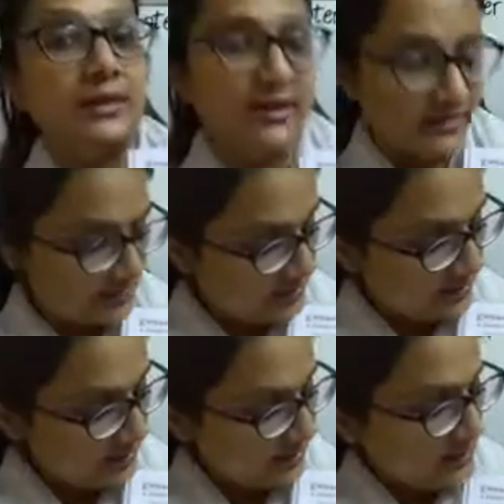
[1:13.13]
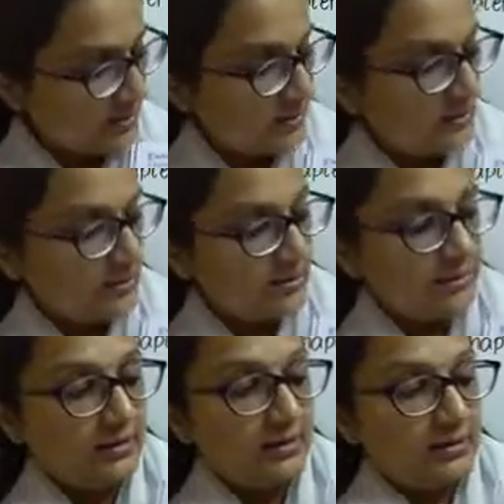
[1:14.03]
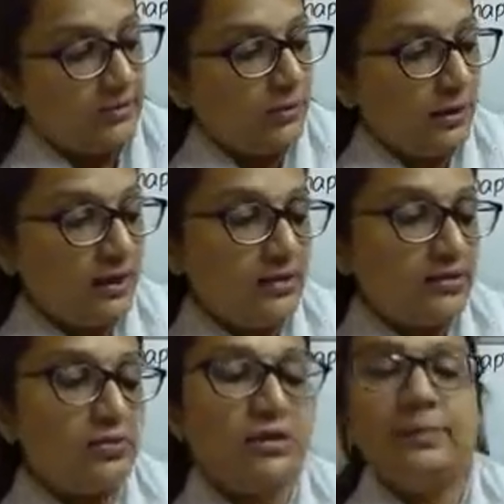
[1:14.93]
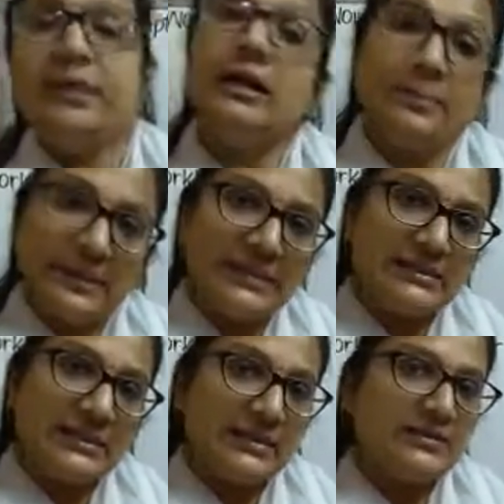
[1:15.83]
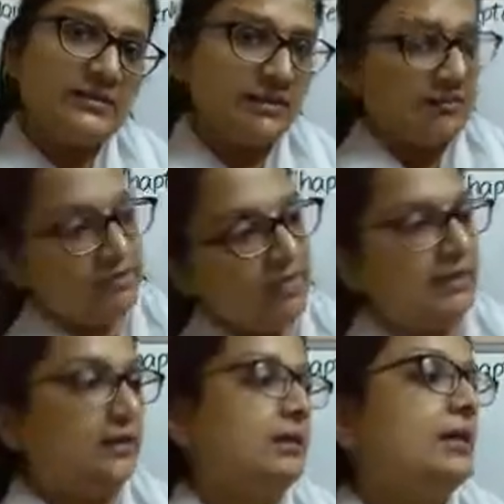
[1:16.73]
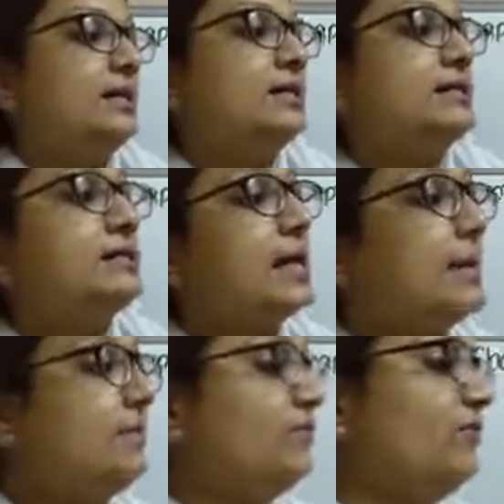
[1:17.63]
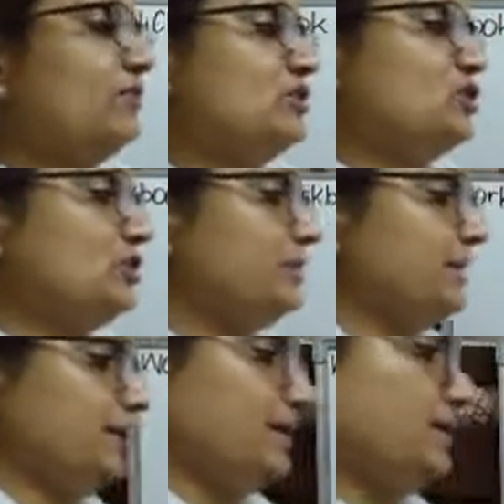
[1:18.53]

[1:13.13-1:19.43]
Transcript: here. Okay, so we'll be completing it. Fine. Some fishermen